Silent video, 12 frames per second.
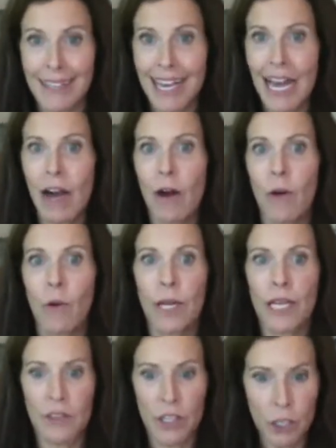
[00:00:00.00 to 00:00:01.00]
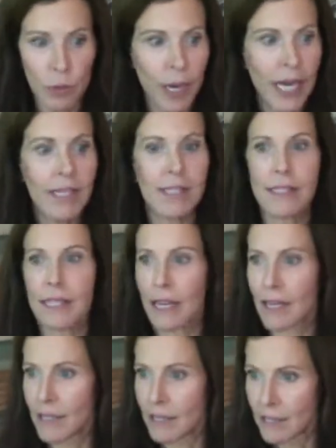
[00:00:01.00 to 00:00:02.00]
now in the US
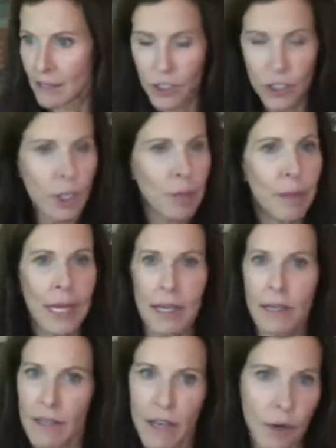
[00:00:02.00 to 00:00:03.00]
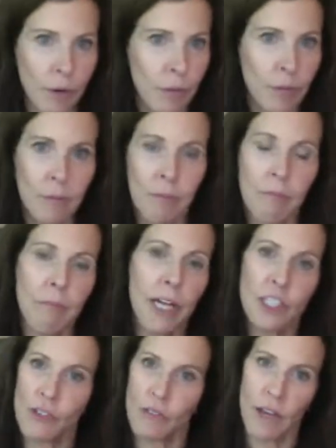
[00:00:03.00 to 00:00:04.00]
and Europe and, you know,
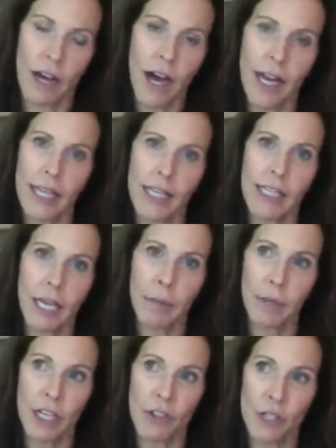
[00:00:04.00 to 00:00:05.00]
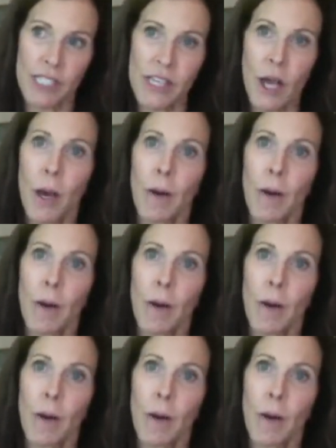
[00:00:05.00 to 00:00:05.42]
much of the high income countries,